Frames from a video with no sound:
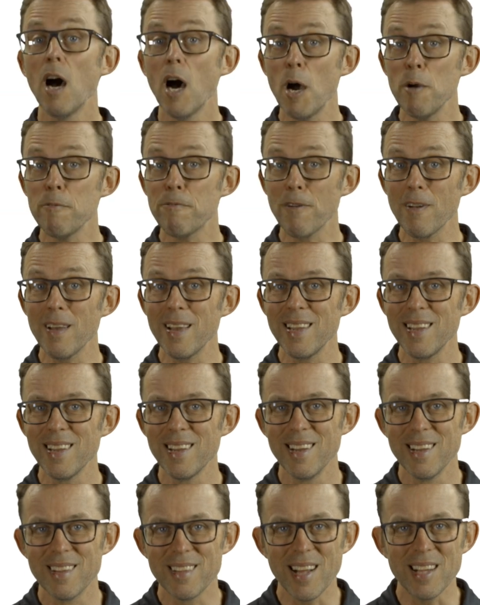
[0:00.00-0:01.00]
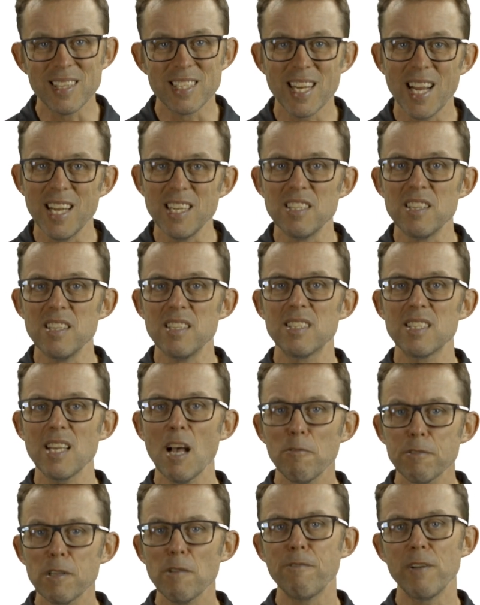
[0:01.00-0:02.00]
Hopefully, they'll change this
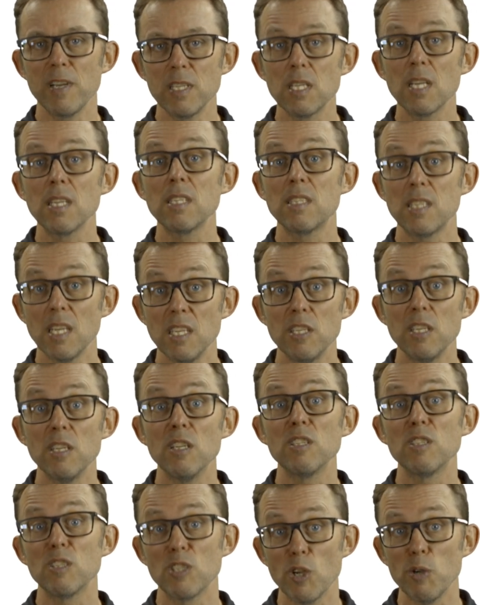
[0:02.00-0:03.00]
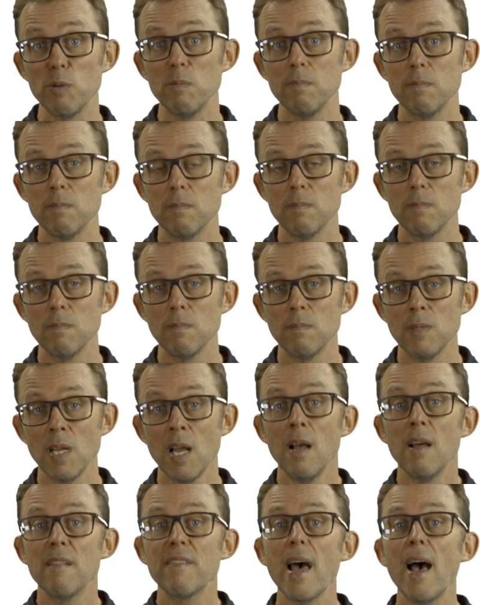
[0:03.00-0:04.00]
self-defeating stinginess soon.
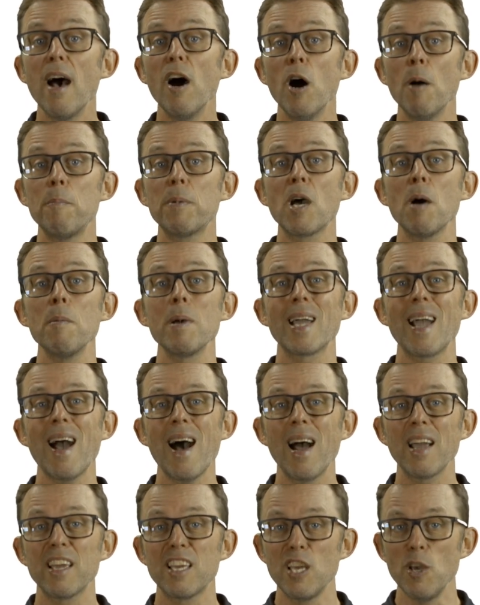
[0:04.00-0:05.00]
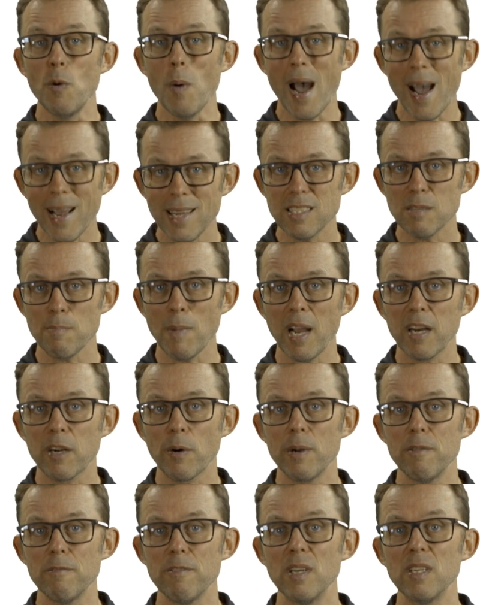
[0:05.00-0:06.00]
Their upcoming IQ8
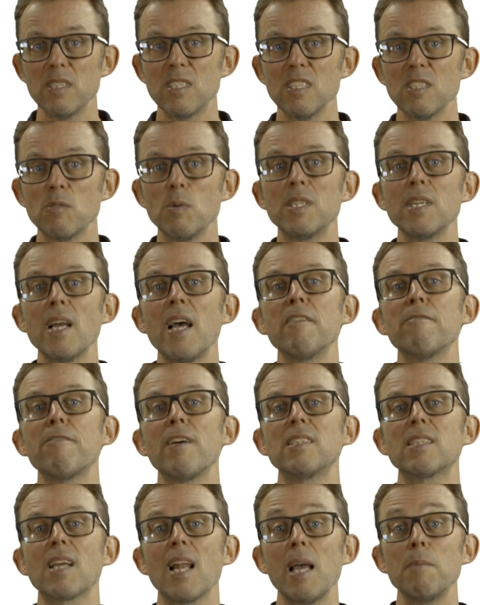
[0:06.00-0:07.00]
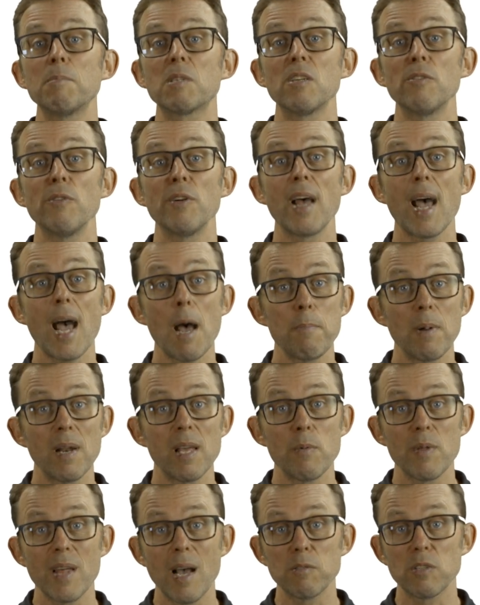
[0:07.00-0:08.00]
microinverters, which Enphase claims can run happily
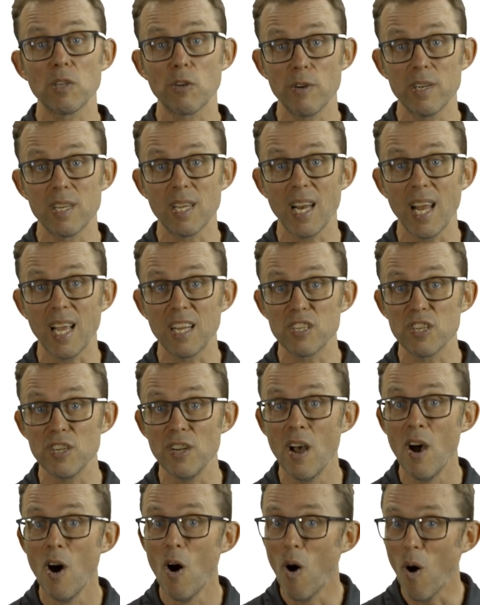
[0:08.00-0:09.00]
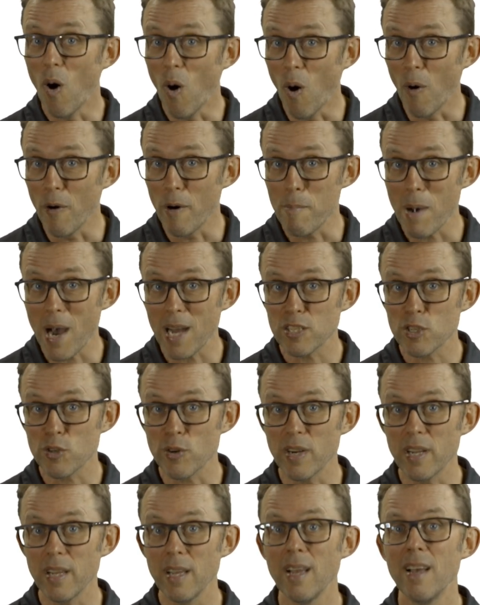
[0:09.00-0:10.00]
without a grid connection or a
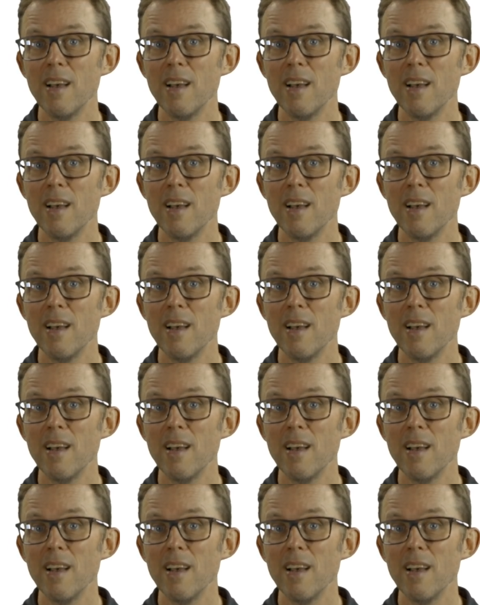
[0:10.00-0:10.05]
battery,